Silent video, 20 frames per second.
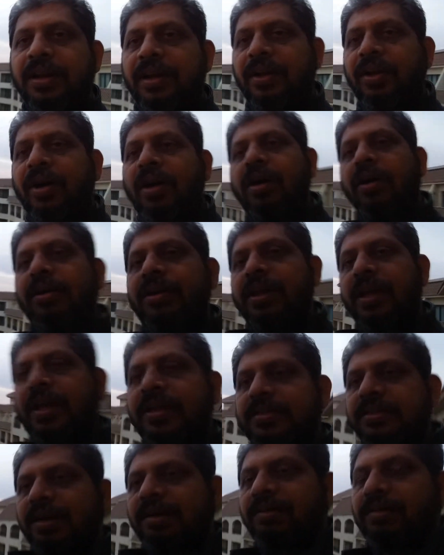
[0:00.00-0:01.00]
Lord
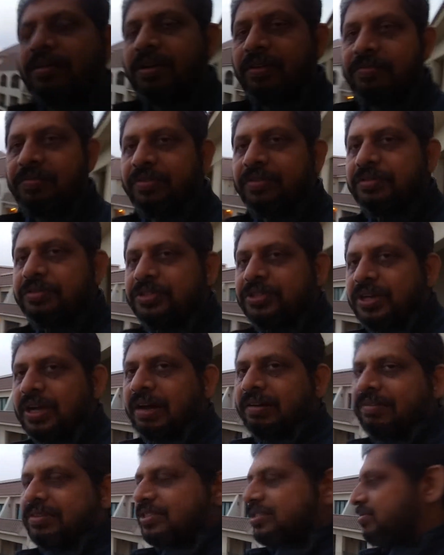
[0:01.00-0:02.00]
is our refuge, our